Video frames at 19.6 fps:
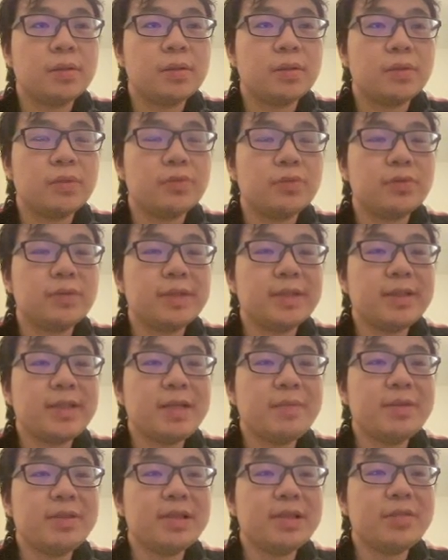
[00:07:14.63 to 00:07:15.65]
Ooh, this
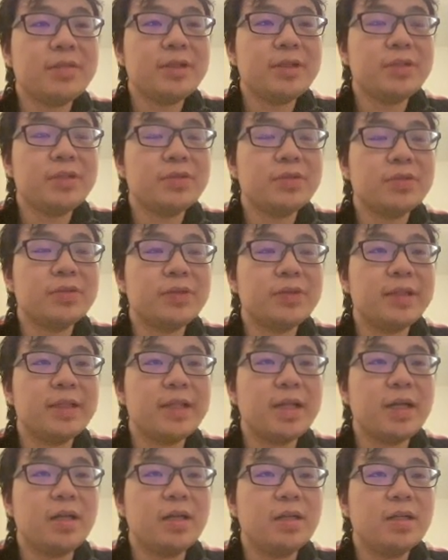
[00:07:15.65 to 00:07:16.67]
time the generation took really
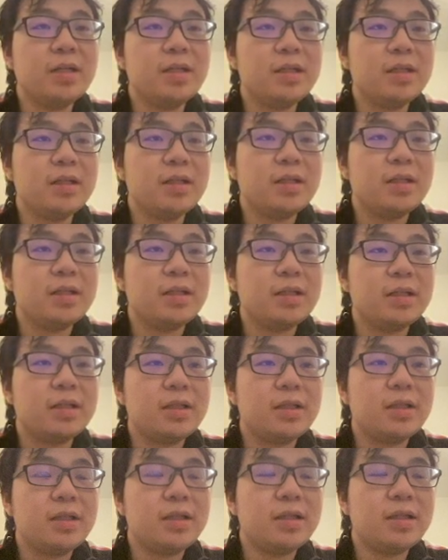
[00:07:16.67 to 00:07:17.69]
long.
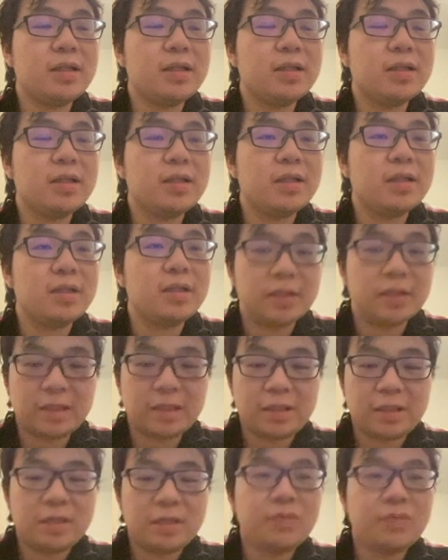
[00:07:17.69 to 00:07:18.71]
Huh.
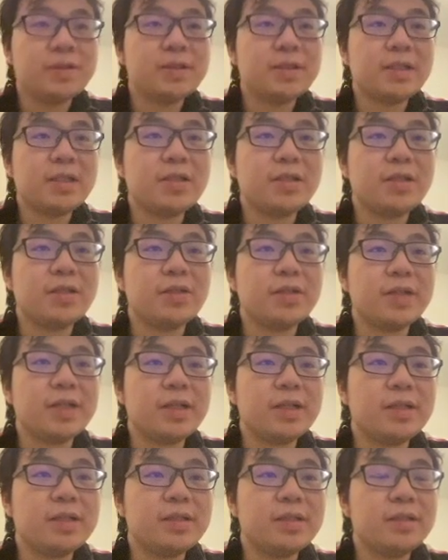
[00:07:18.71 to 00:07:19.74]
What's actually going
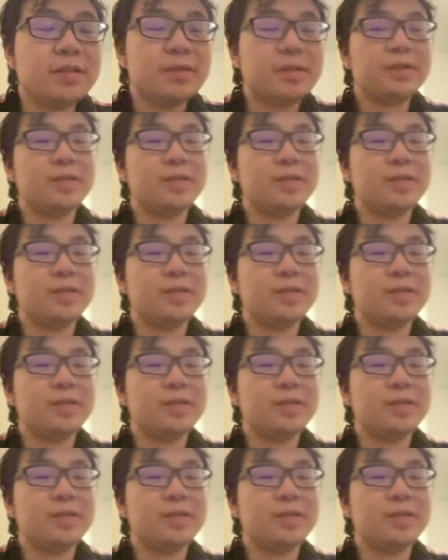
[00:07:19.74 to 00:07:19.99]
on?